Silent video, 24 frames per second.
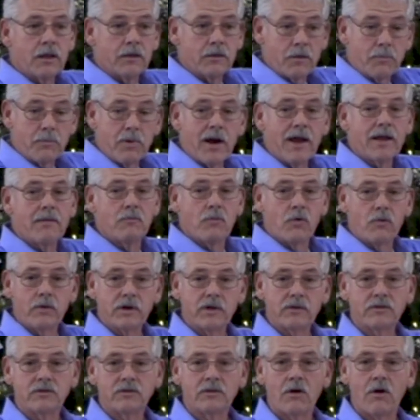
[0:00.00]
the bright
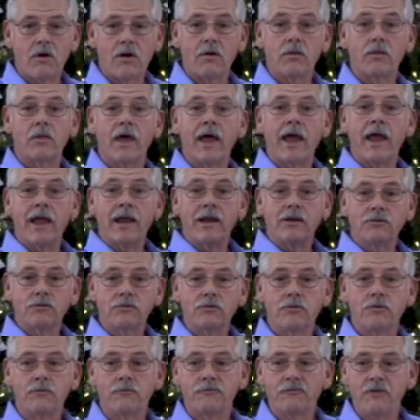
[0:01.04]
morning star, the
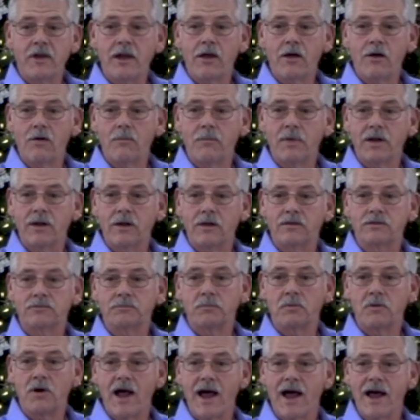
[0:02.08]
angel who fell because
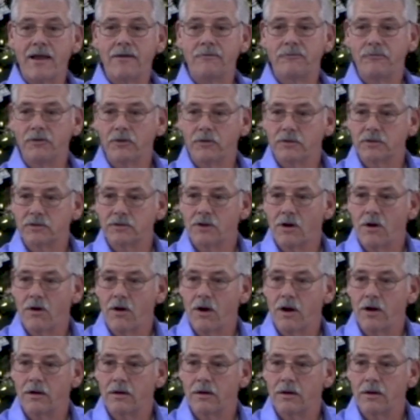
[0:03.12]
pride filled his
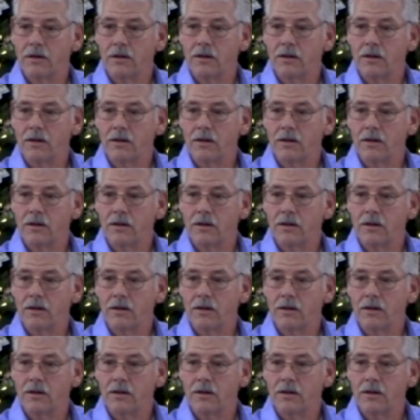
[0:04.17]
heart.